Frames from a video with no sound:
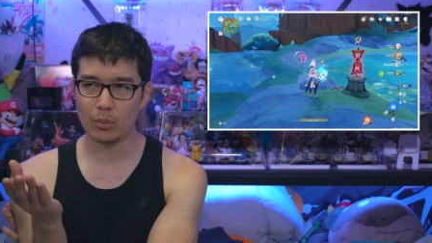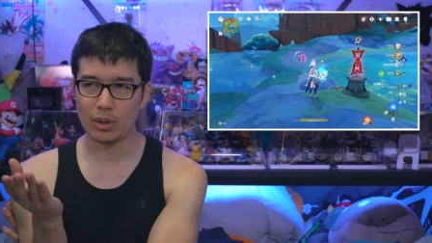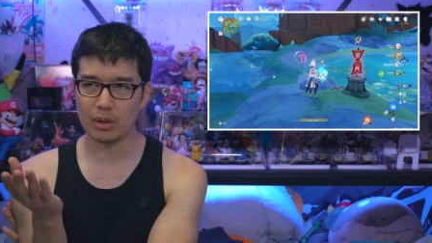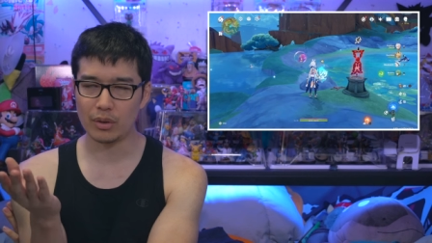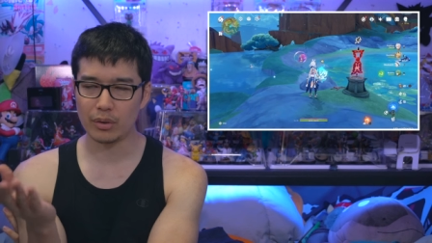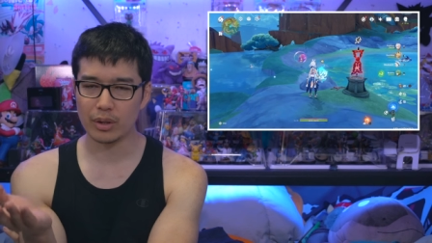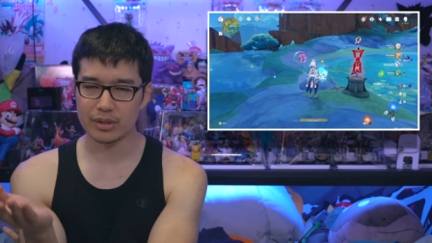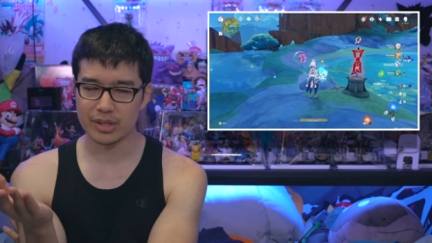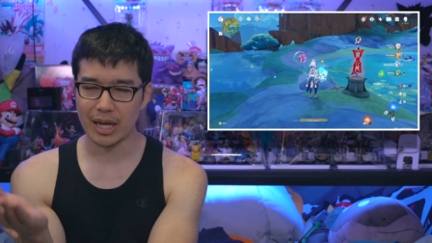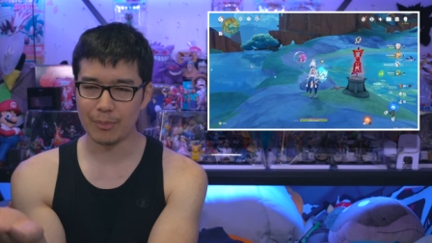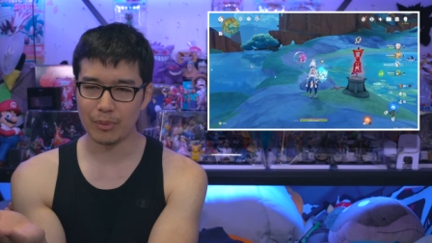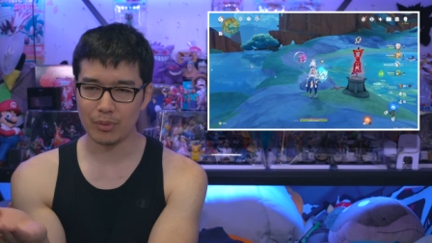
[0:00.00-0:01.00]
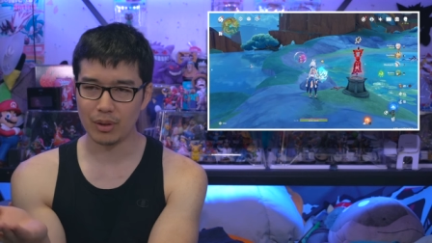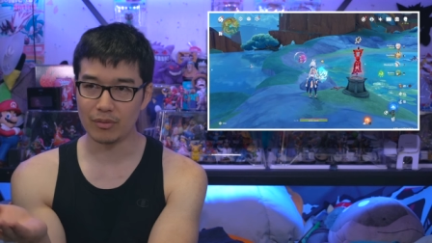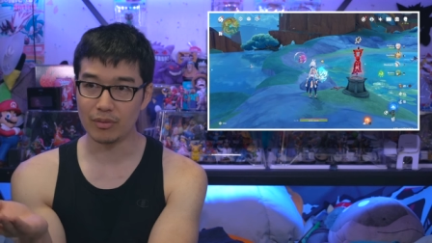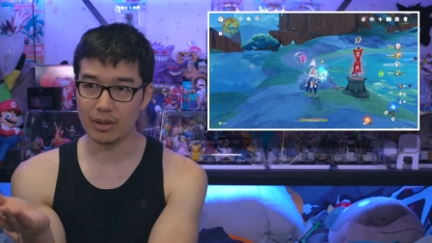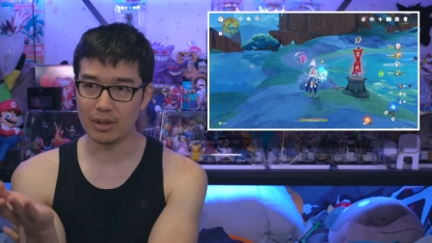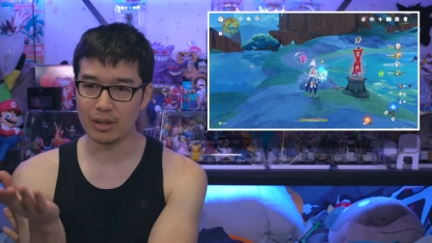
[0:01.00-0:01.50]
a, a sample
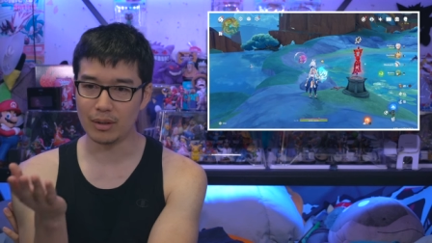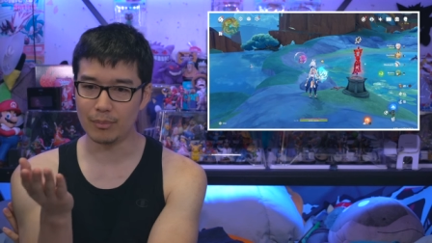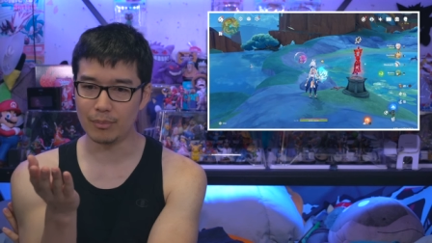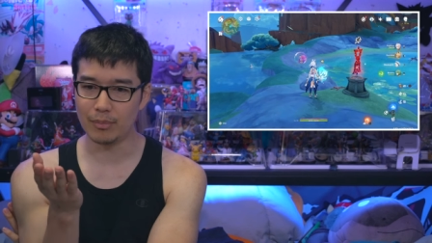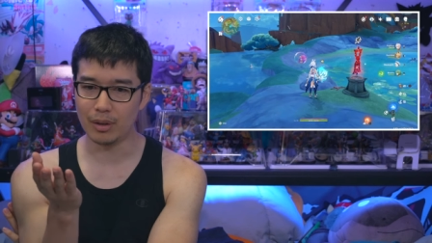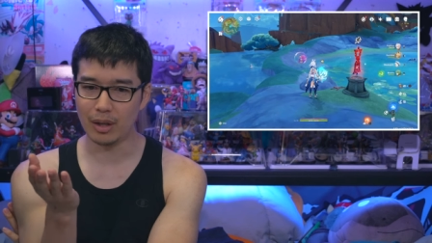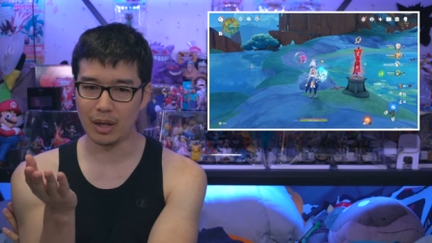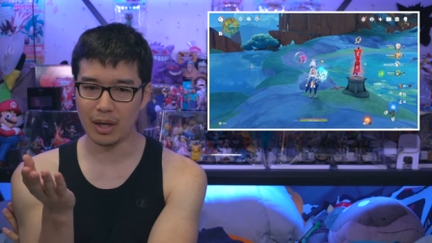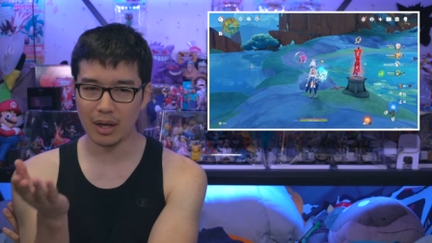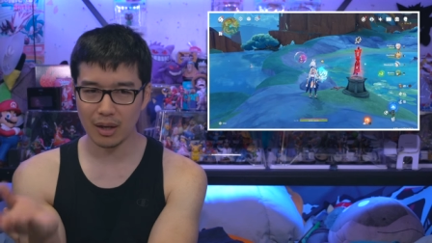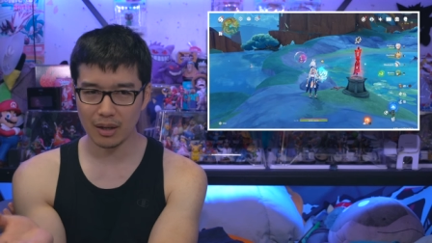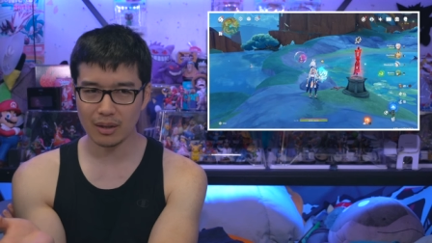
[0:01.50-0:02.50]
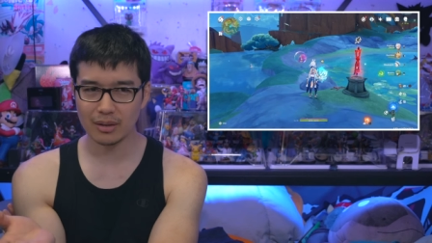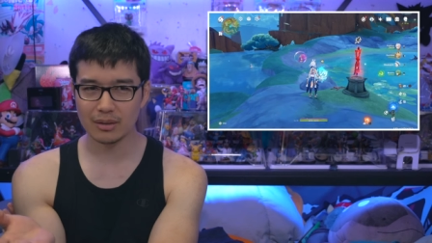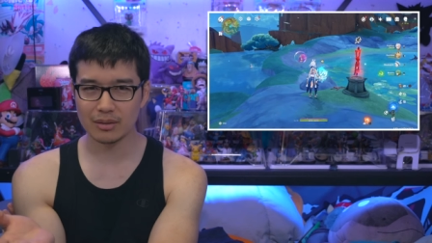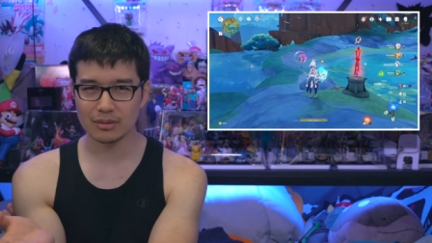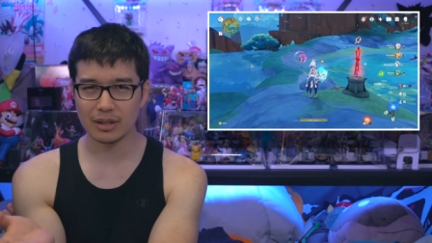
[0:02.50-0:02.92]
of um, Aha.